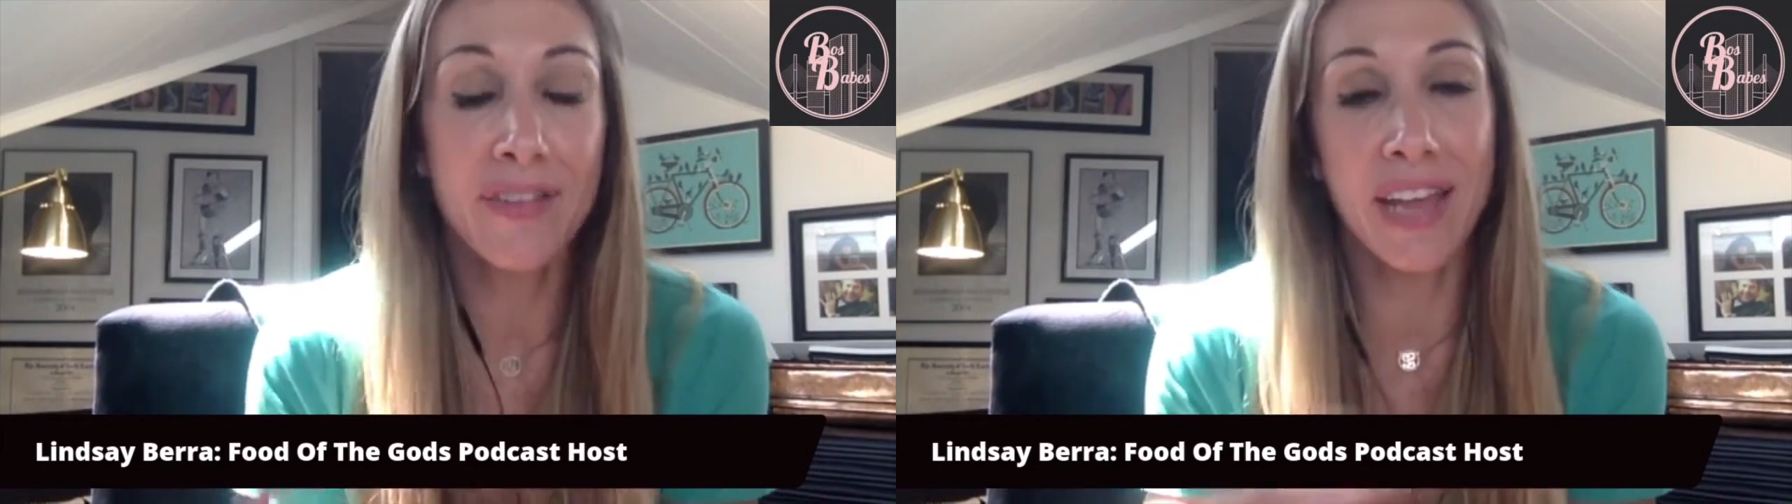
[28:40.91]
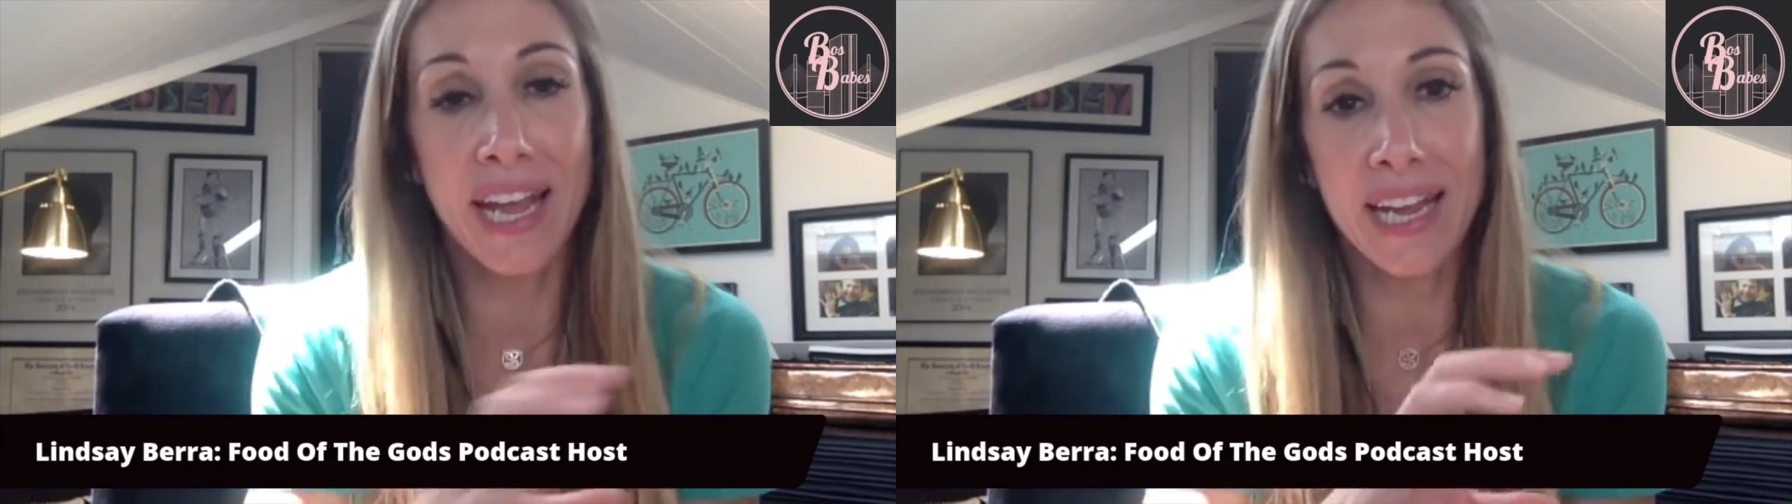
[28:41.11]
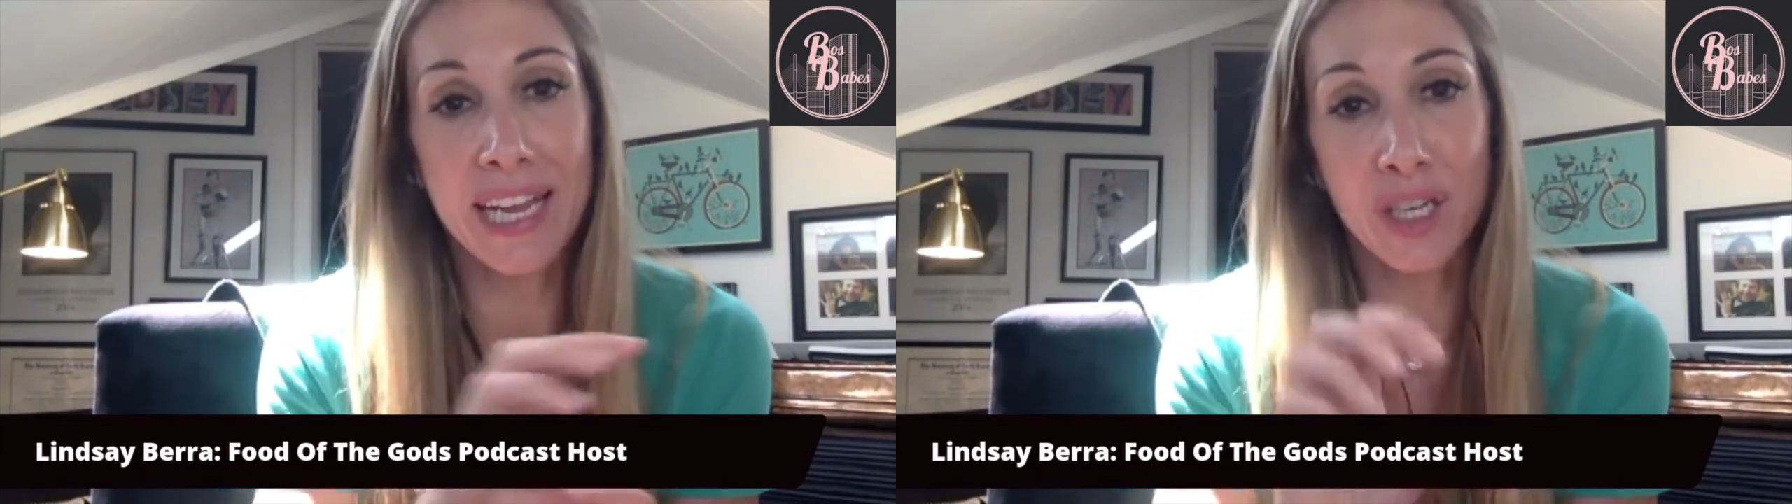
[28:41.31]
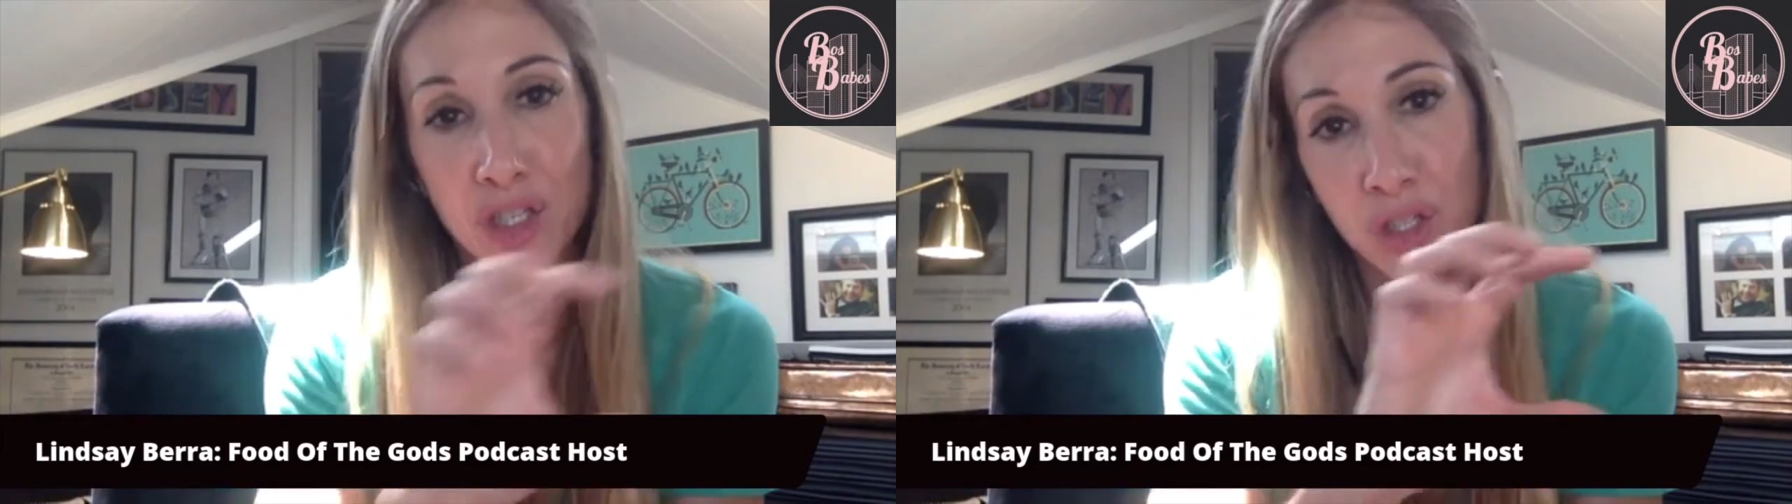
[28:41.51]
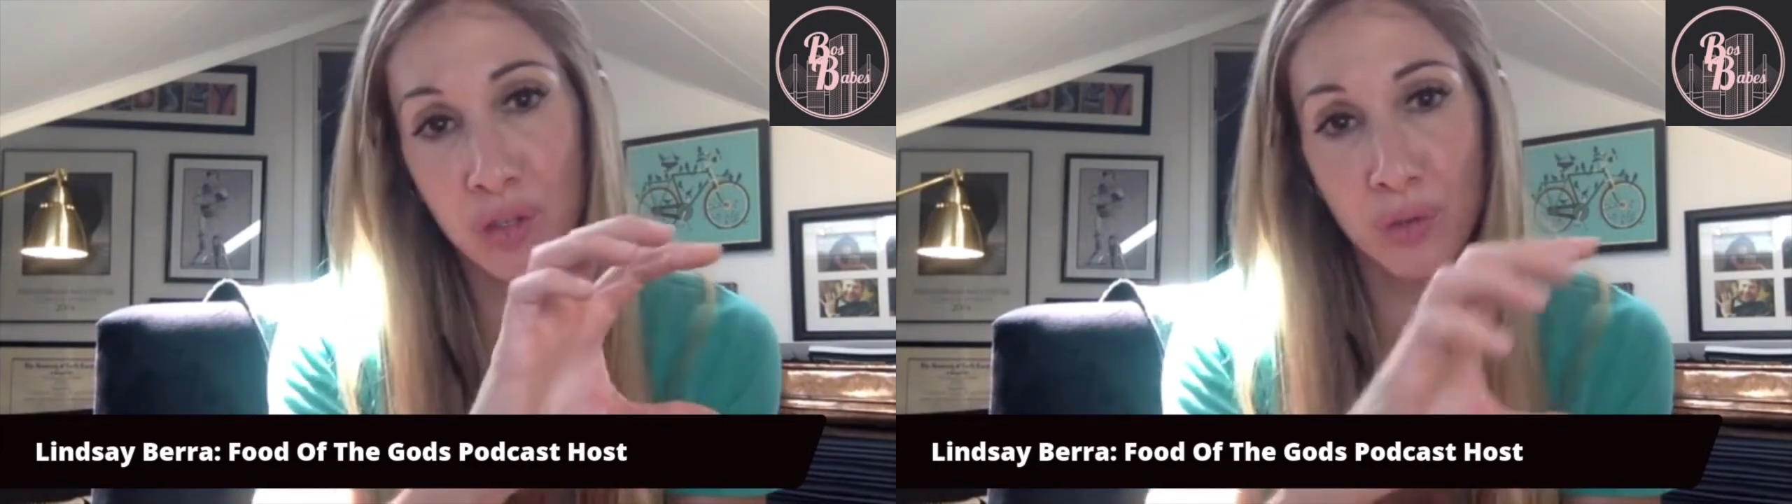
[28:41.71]
They
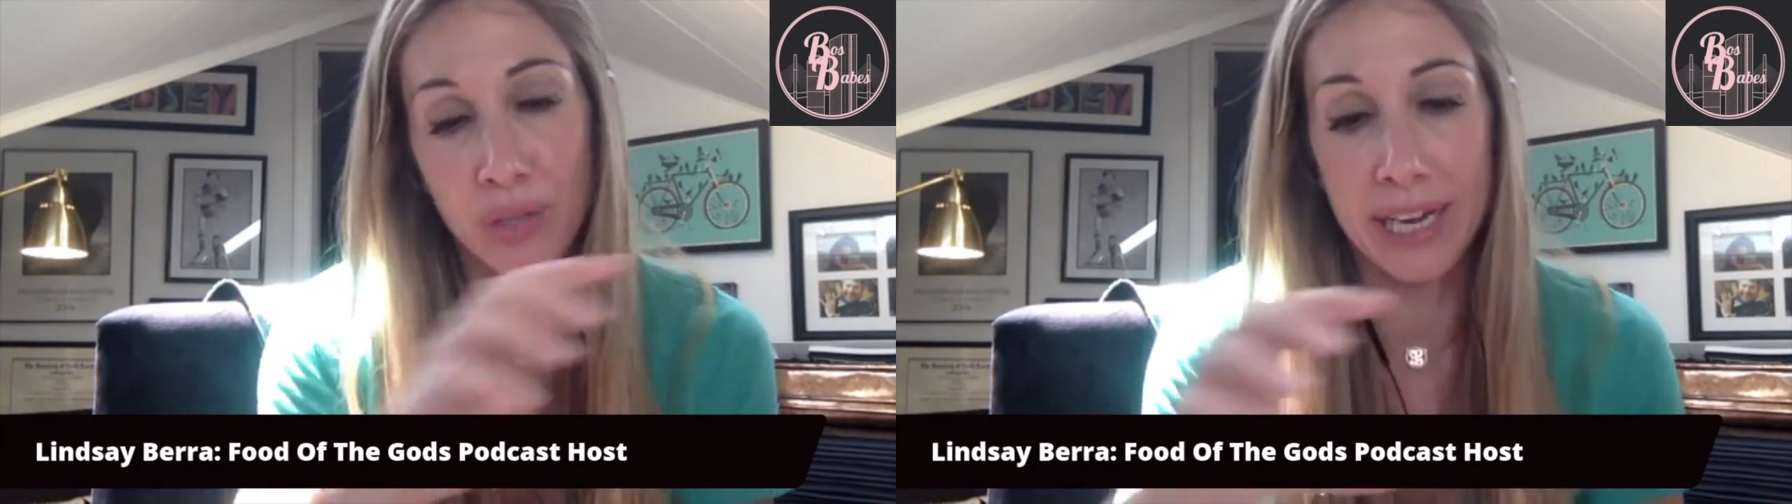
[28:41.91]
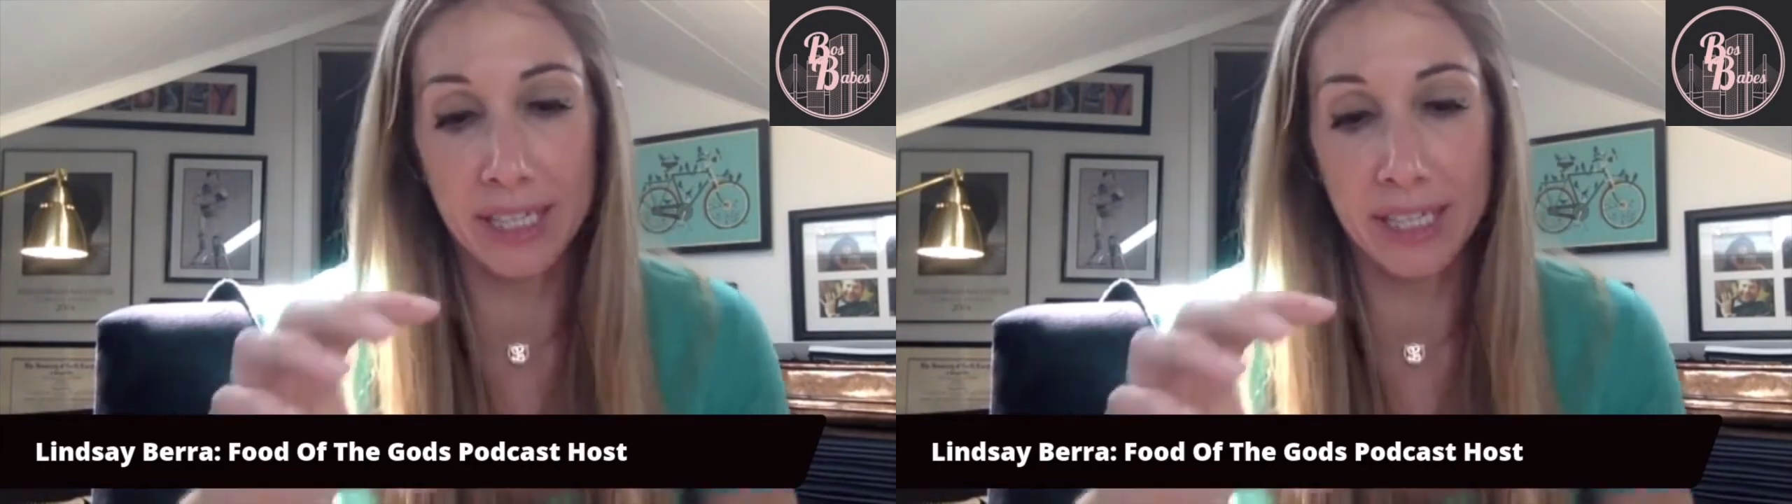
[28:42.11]
issue like